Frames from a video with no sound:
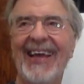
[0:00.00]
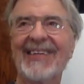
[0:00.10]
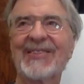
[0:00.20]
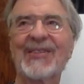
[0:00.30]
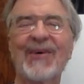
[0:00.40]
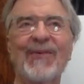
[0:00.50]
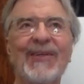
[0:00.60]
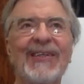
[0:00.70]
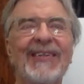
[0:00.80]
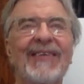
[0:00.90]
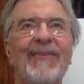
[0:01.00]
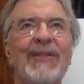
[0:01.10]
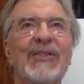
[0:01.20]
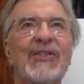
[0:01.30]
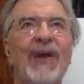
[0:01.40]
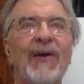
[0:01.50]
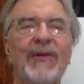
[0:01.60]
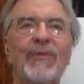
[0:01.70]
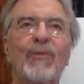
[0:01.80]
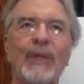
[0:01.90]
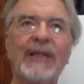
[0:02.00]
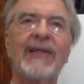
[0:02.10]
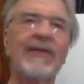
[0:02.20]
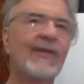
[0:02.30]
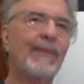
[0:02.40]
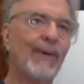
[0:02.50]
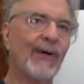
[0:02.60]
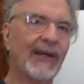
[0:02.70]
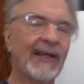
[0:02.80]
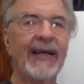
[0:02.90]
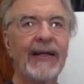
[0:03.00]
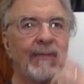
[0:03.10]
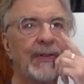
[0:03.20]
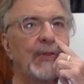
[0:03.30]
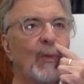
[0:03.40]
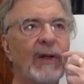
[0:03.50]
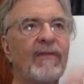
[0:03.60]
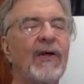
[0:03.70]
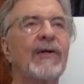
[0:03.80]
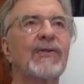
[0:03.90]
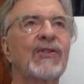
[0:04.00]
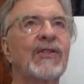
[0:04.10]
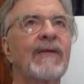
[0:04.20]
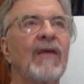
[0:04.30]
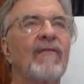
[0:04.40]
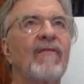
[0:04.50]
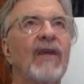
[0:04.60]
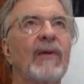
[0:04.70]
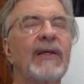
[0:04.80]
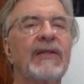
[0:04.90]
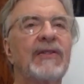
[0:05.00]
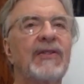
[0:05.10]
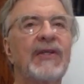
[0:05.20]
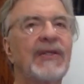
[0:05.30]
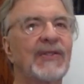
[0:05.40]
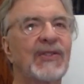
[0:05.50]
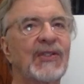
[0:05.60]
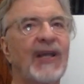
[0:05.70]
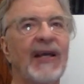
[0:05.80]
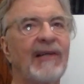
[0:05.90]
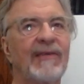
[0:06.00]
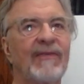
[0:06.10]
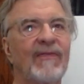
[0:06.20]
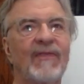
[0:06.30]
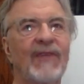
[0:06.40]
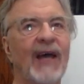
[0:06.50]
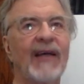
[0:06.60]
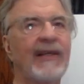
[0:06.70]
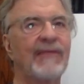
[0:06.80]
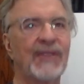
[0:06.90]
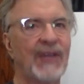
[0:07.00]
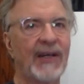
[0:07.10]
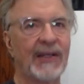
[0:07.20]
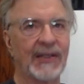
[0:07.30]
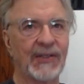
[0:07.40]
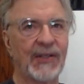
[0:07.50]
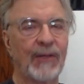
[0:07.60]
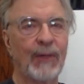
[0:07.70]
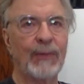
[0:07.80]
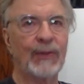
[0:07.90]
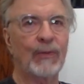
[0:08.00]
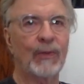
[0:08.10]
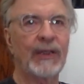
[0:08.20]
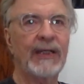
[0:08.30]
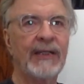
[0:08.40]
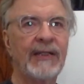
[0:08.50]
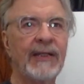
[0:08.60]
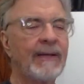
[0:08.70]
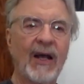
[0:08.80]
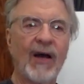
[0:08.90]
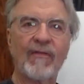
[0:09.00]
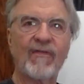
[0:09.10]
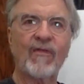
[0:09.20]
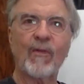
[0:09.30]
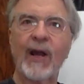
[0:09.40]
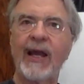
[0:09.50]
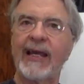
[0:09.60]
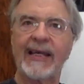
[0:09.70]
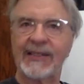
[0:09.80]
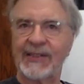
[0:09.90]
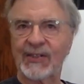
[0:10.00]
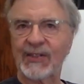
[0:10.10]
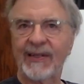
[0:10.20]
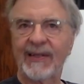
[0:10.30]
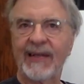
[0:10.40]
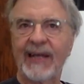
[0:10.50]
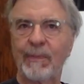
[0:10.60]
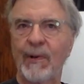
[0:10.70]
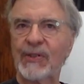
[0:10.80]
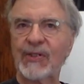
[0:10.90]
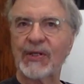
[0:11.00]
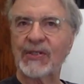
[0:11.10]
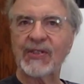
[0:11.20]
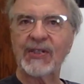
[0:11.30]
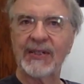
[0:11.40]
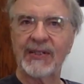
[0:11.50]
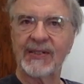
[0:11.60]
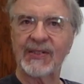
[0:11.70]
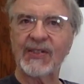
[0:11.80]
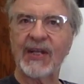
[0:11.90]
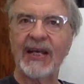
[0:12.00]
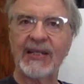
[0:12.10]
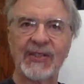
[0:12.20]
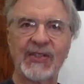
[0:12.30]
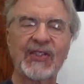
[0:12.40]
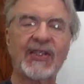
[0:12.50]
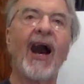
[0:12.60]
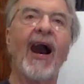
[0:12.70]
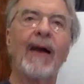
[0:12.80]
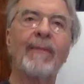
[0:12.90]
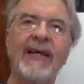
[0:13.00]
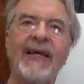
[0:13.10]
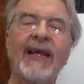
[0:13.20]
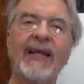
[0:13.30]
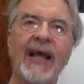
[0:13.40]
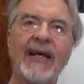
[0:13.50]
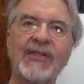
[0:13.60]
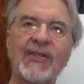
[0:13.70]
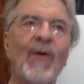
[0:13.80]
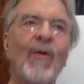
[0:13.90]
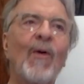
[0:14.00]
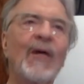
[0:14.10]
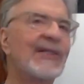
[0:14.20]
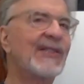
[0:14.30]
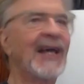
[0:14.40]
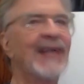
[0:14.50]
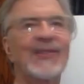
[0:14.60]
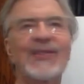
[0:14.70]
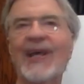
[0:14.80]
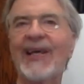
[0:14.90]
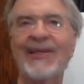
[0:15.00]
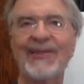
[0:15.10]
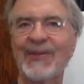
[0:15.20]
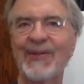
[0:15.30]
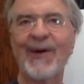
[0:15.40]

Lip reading: And so we started reading the book, and it was one of those very intense kind of naive studies. So we would read a phrase, at most a sentence, and stop and ask, what is that saying to